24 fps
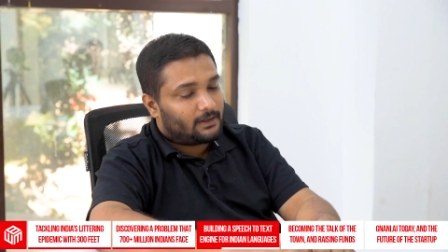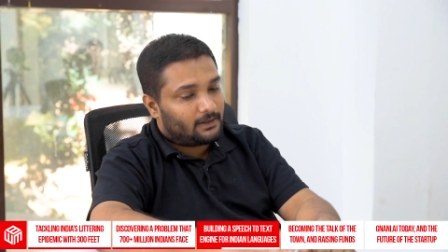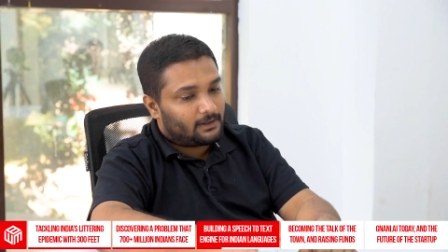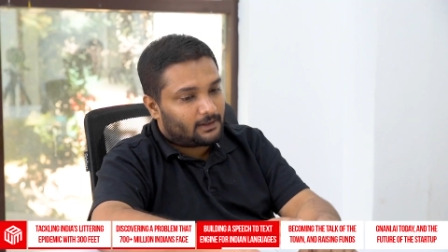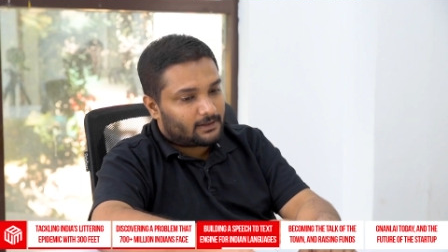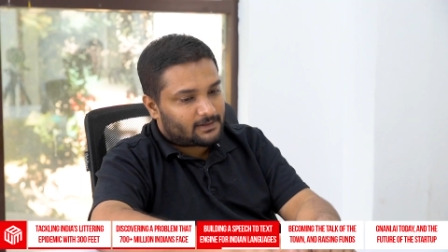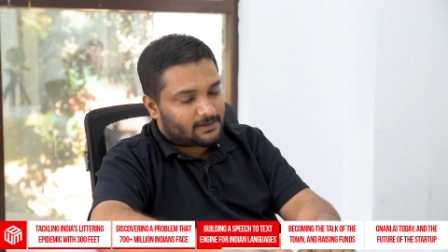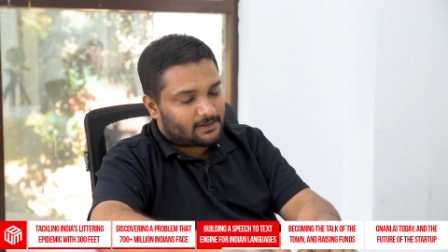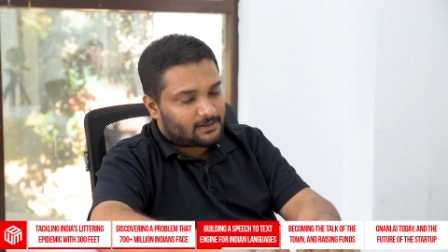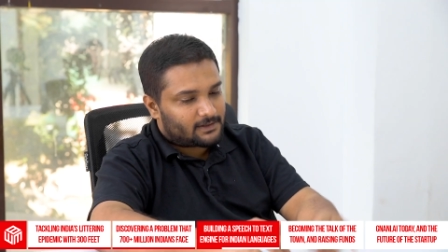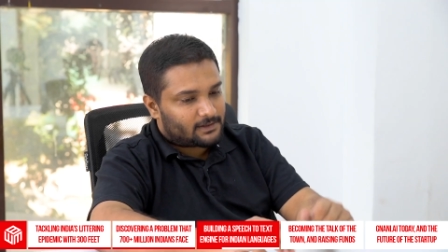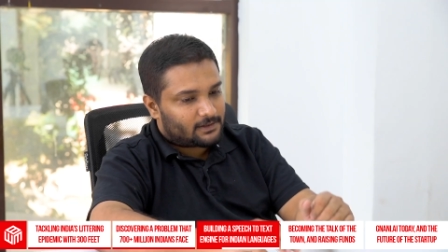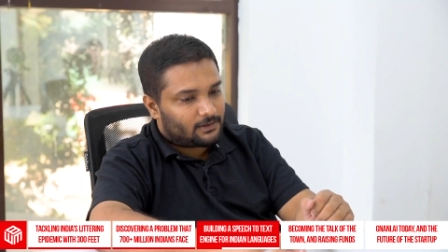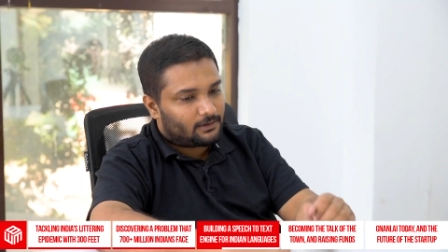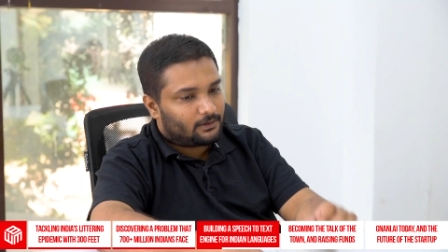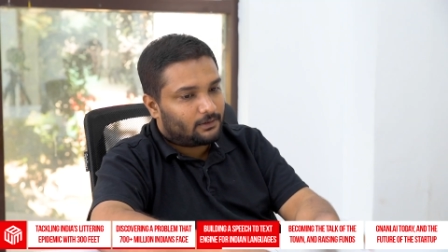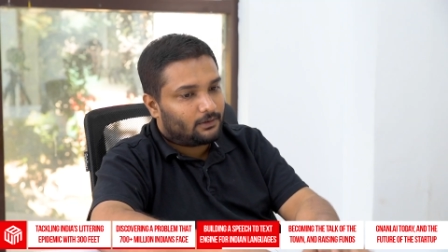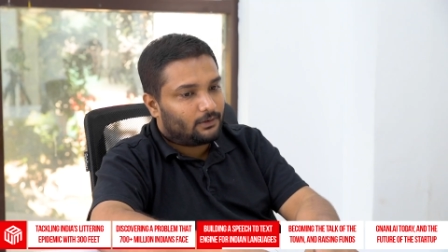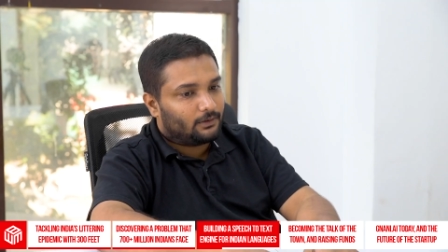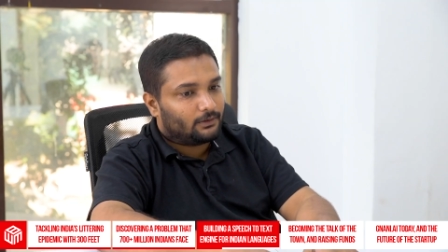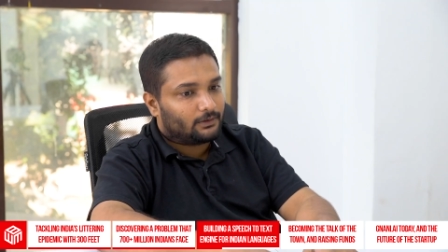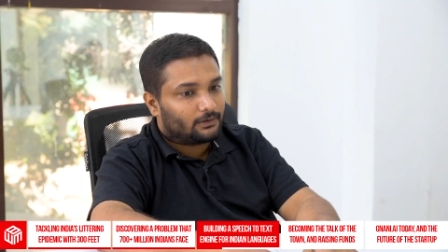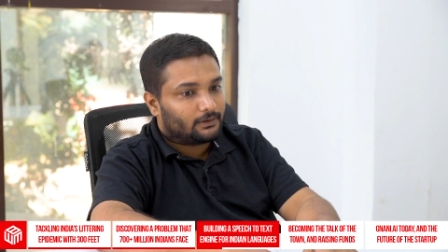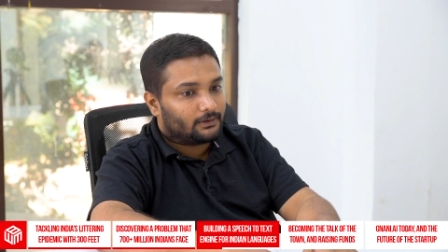Yes,
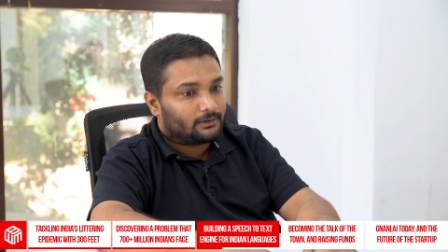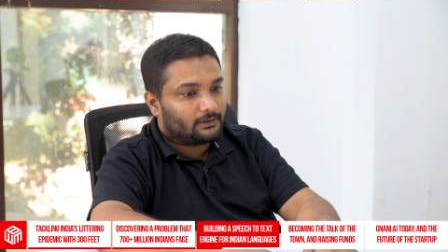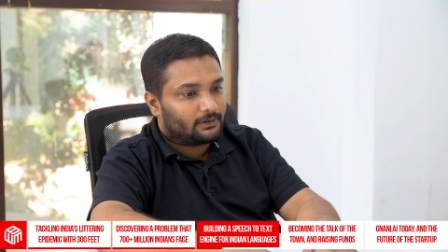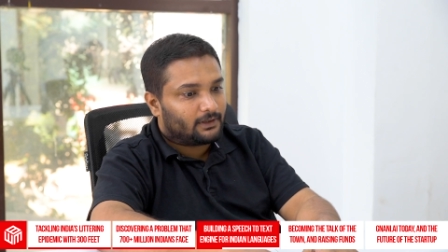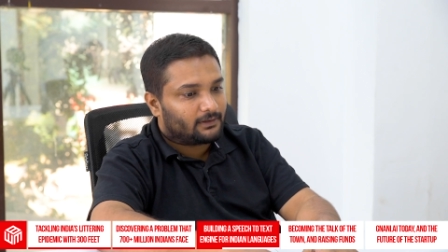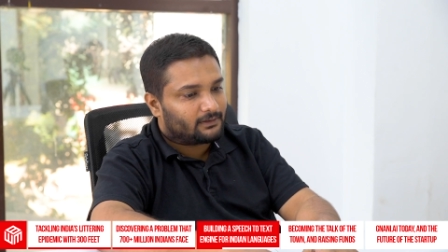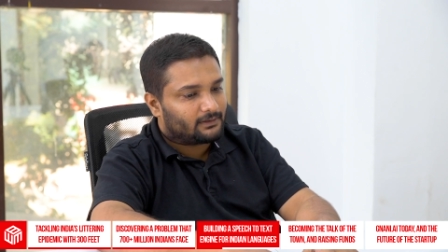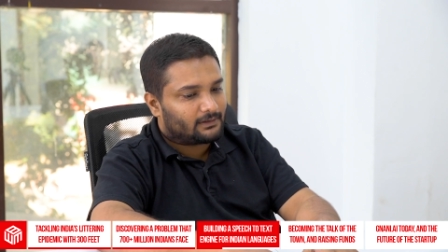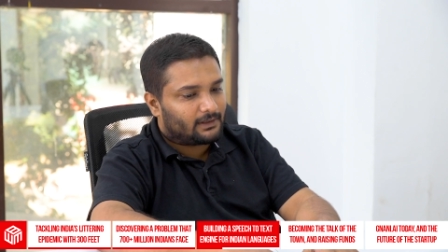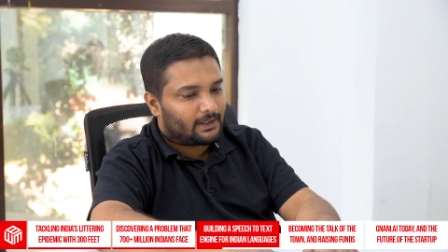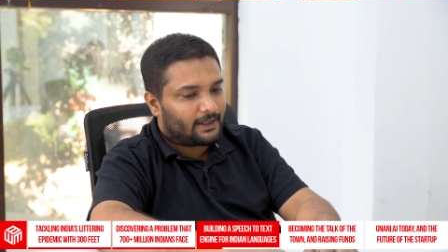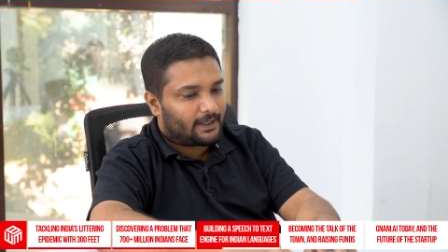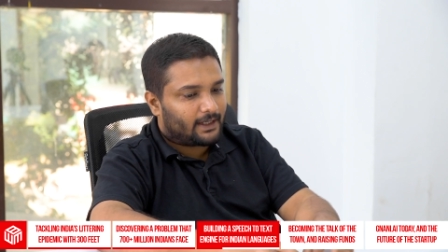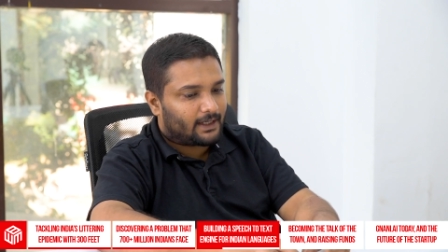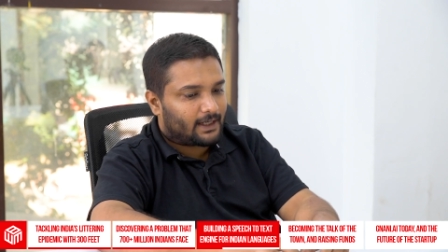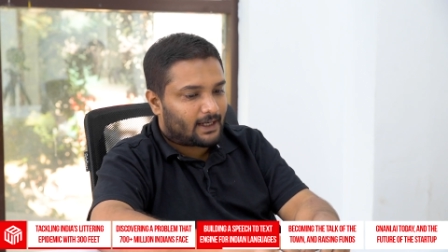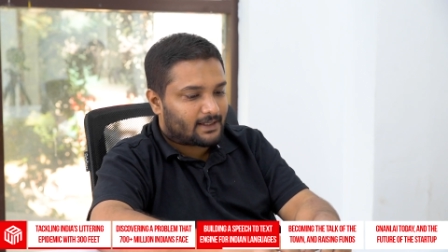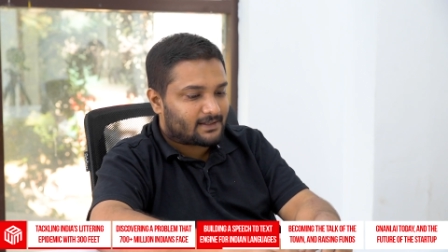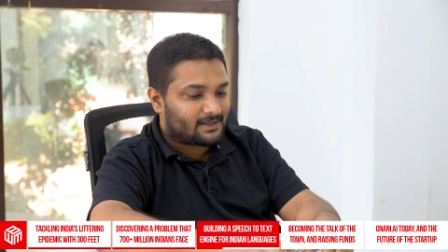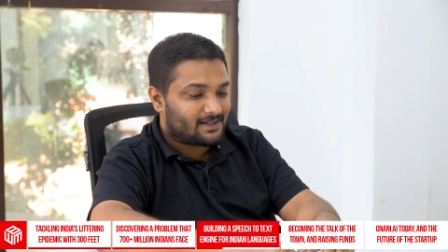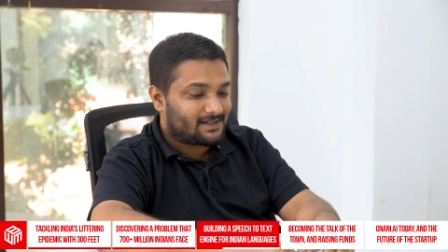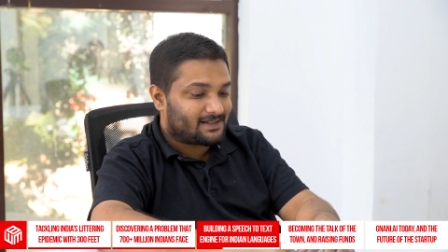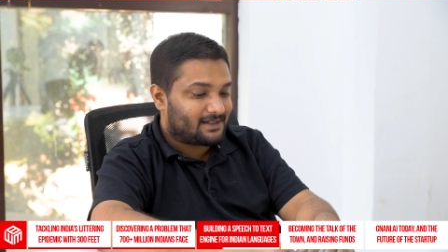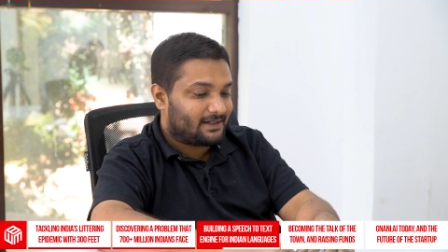so this is like
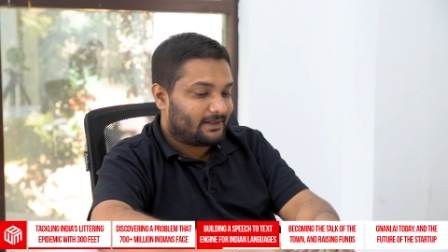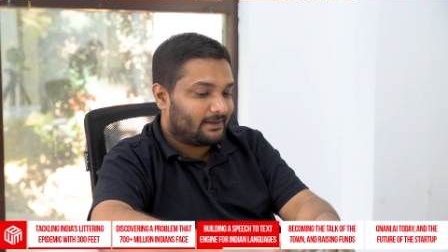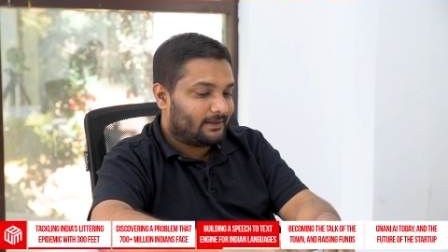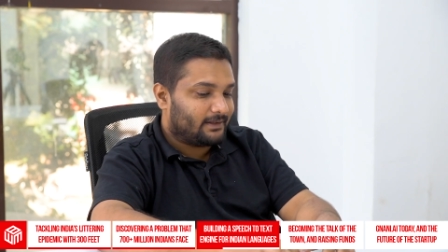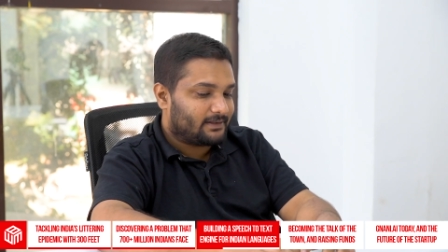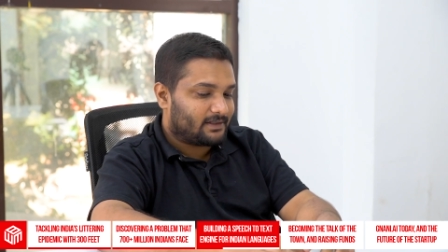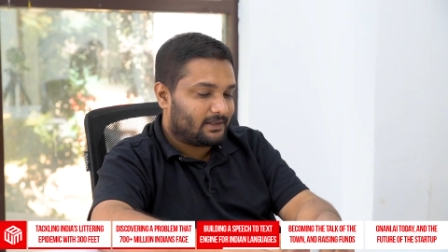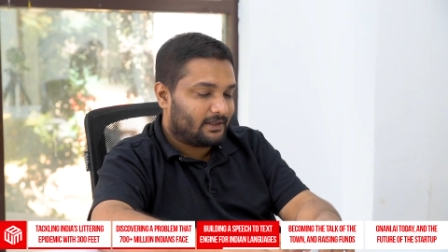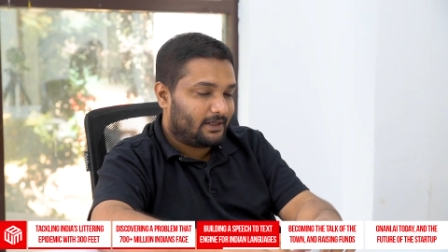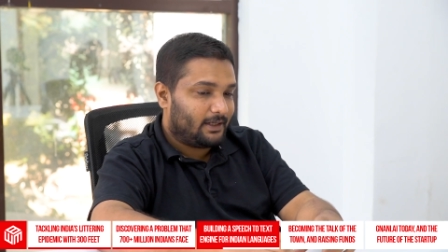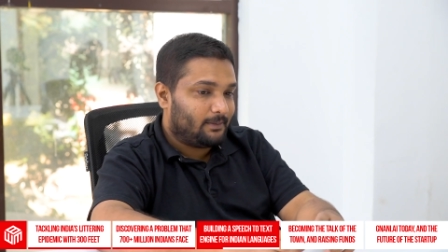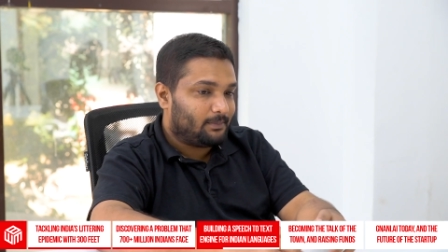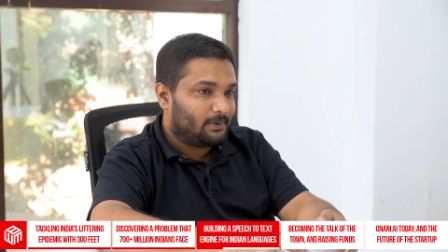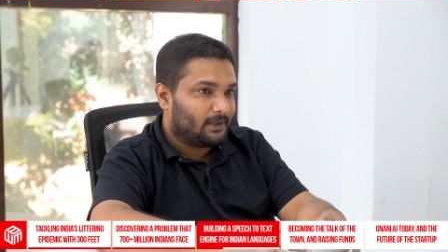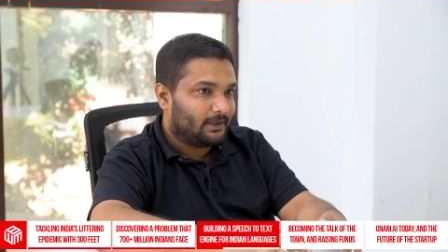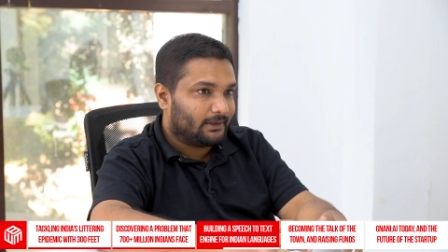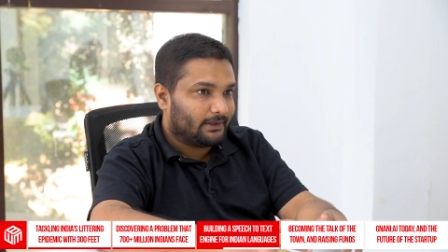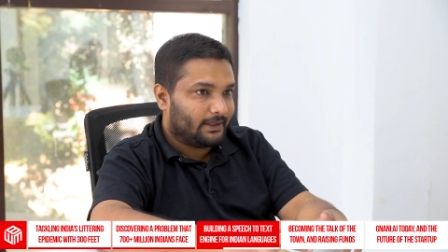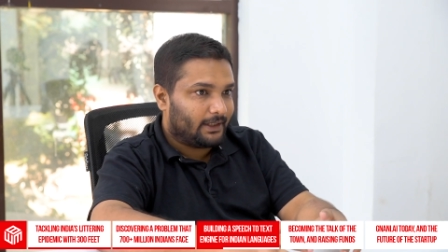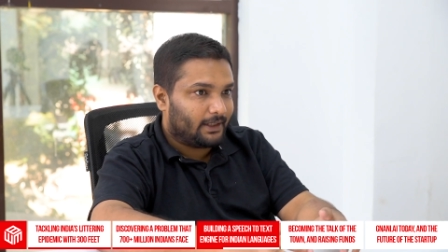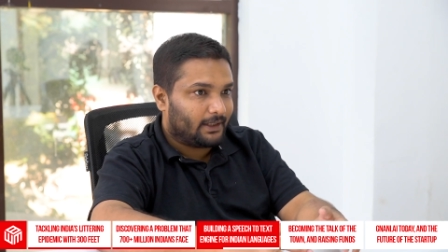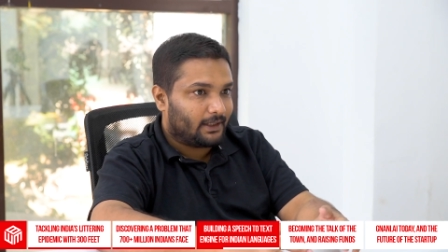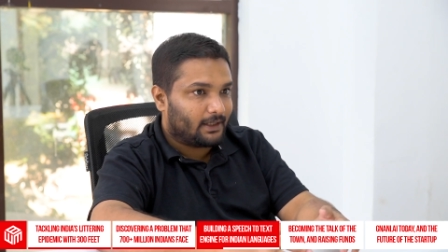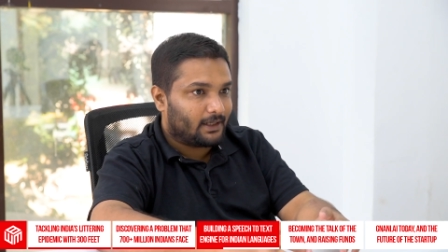as I said it's a deep
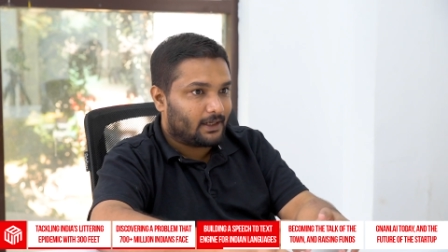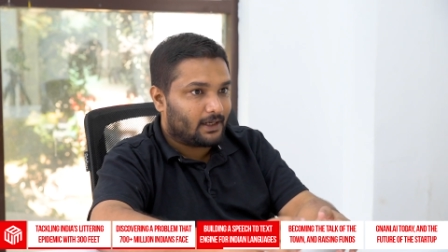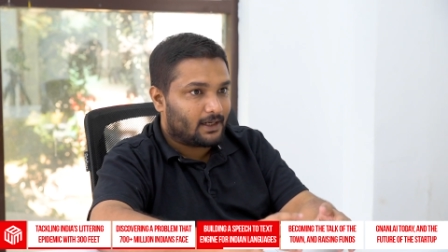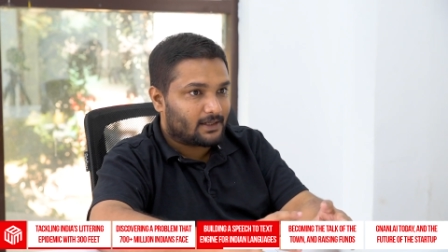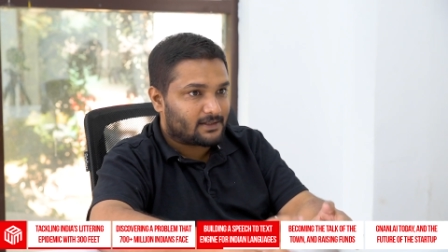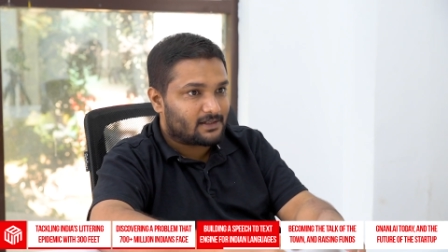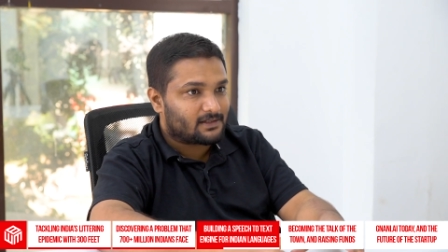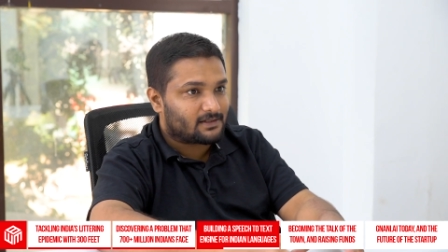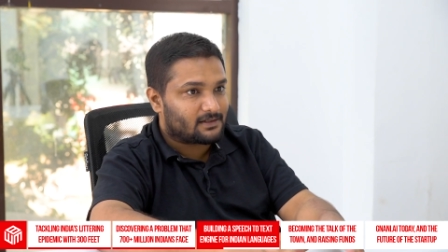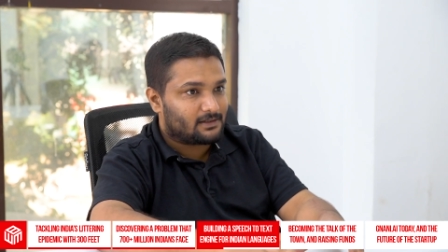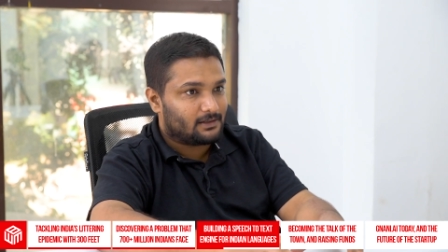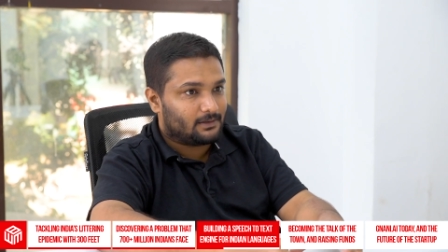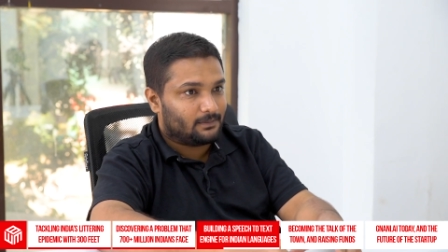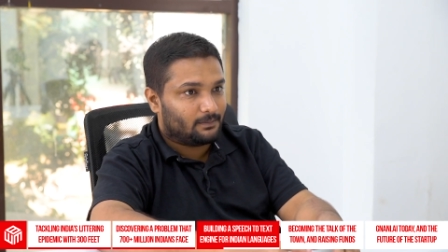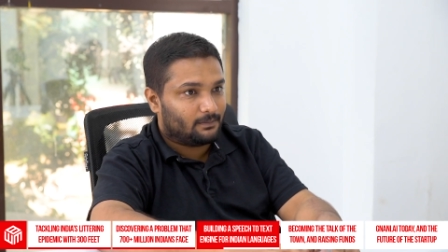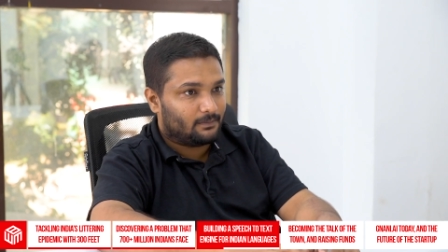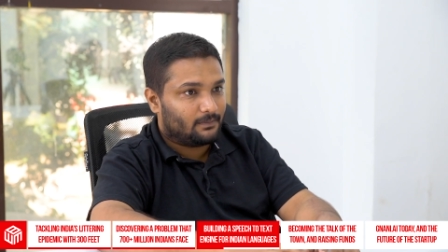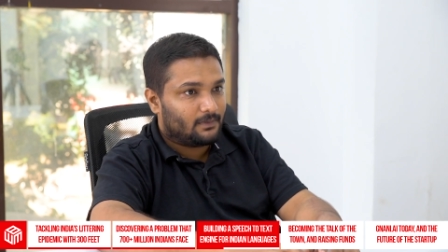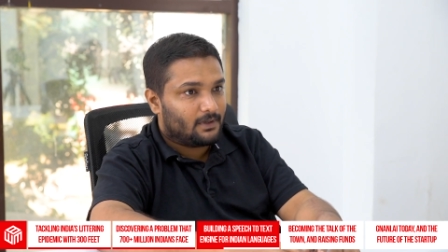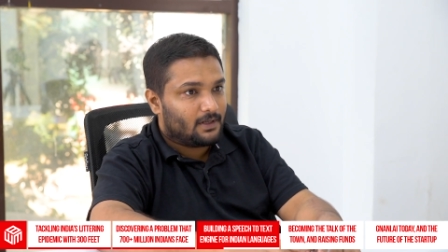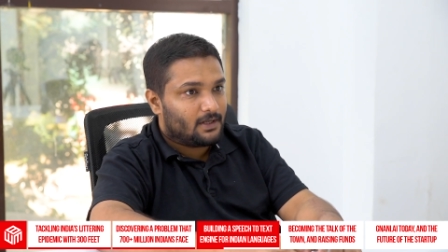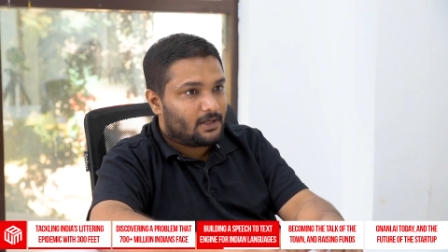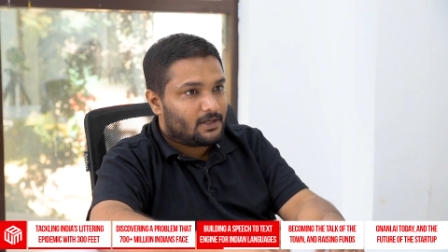learning uh, system.